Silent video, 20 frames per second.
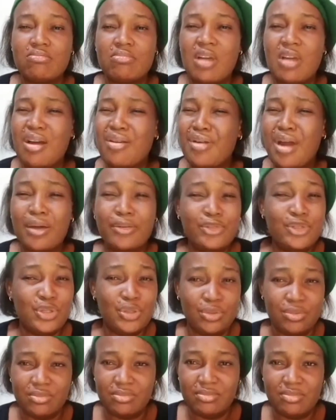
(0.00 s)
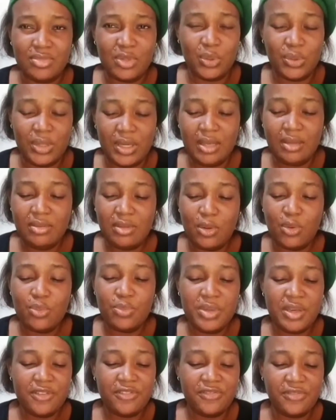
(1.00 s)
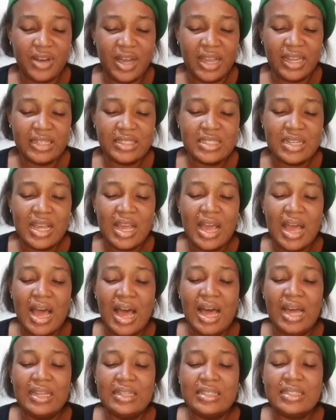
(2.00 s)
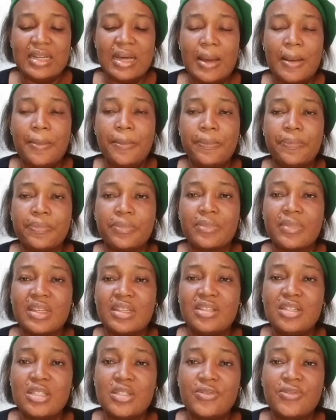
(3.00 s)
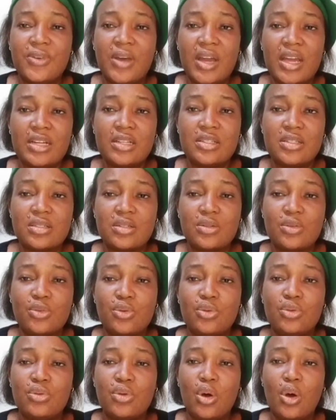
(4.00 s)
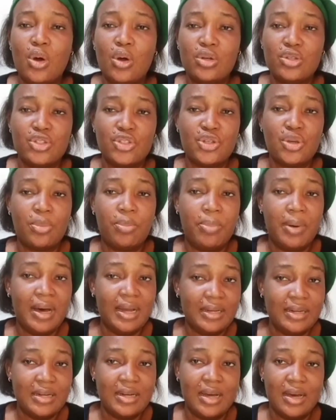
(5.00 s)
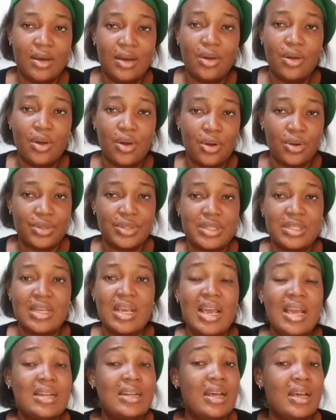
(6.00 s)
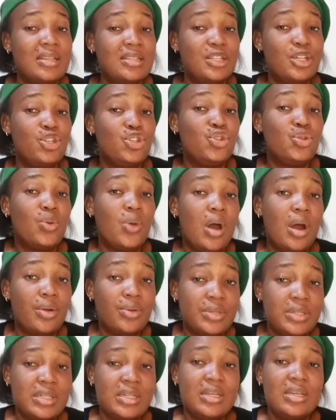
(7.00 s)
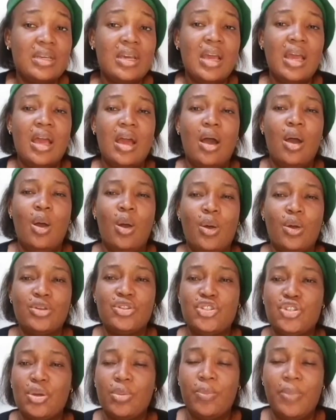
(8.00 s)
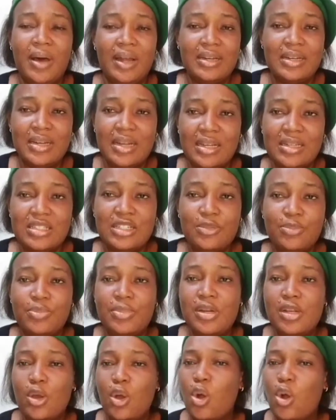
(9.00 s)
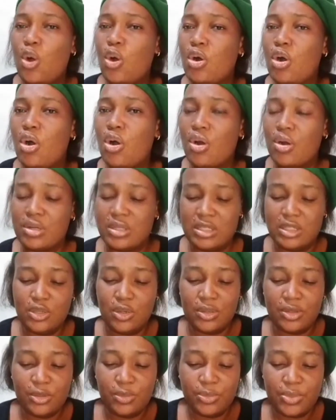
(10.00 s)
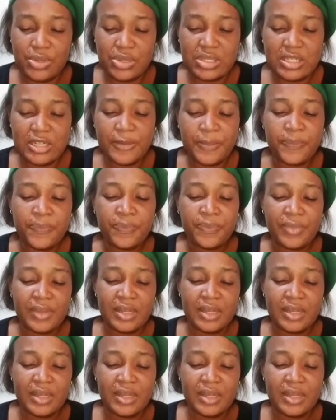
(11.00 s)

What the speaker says: around you. Okay, there will be a fight, and these fights could hurt your partner. Hurt, that's H-U-R-T. Hurt your partner deeply, or hurt the other person